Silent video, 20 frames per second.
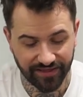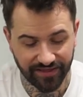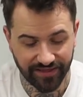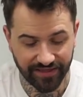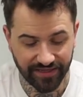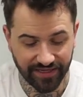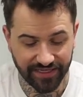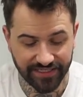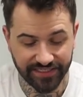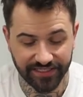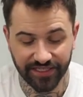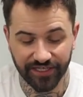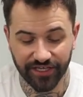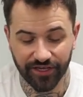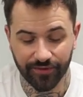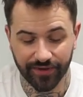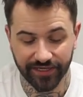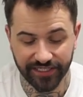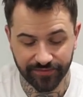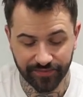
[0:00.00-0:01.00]
It has the
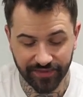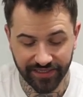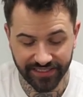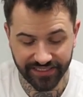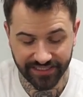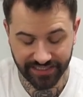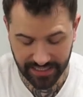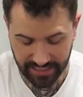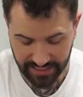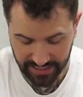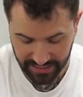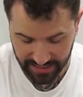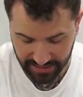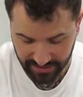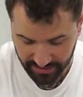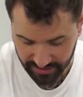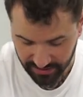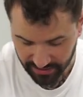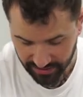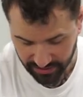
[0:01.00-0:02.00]

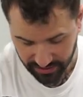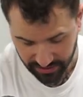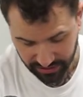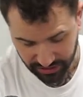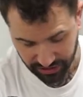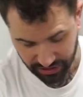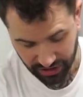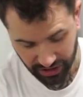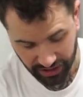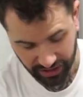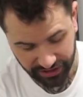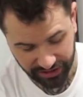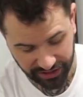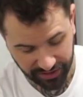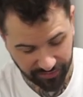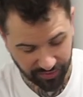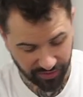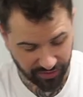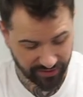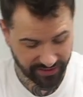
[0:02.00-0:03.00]
USB-C
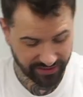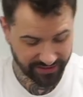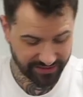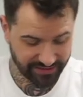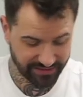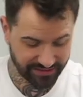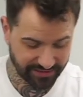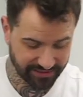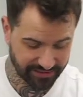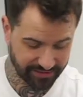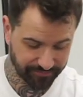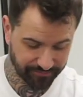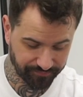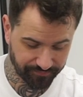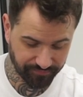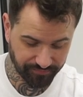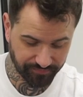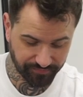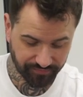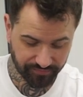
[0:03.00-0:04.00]
charging points,
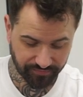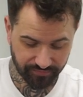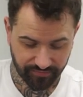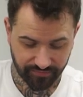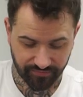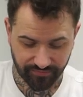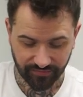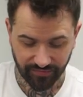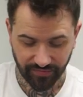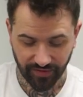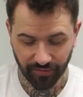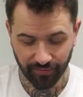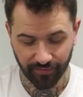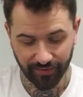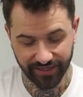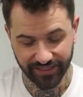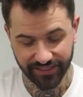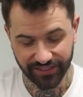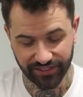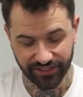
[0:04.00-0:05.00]

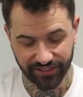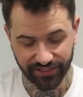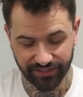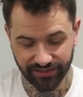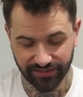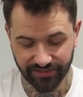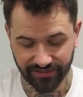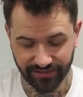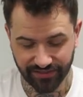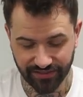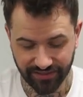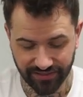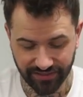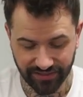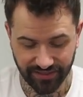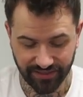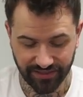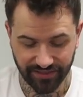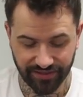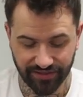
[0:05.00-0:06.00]
which
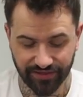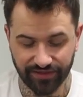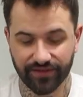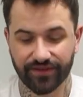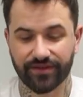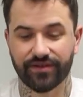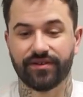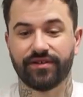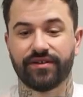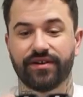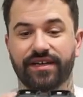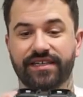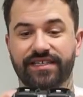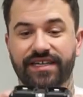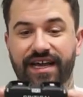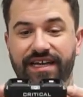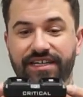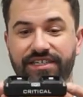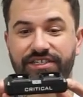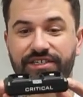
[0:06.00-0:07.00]

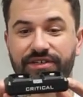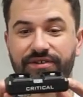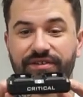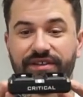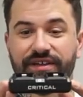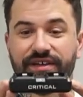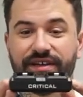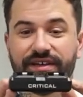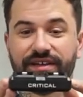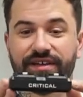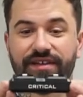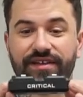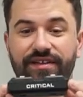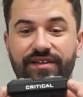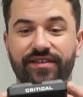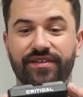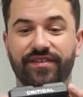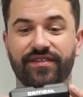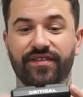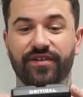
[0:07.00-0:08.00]
attach to the,
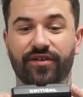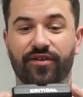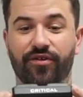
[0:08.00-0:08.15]
the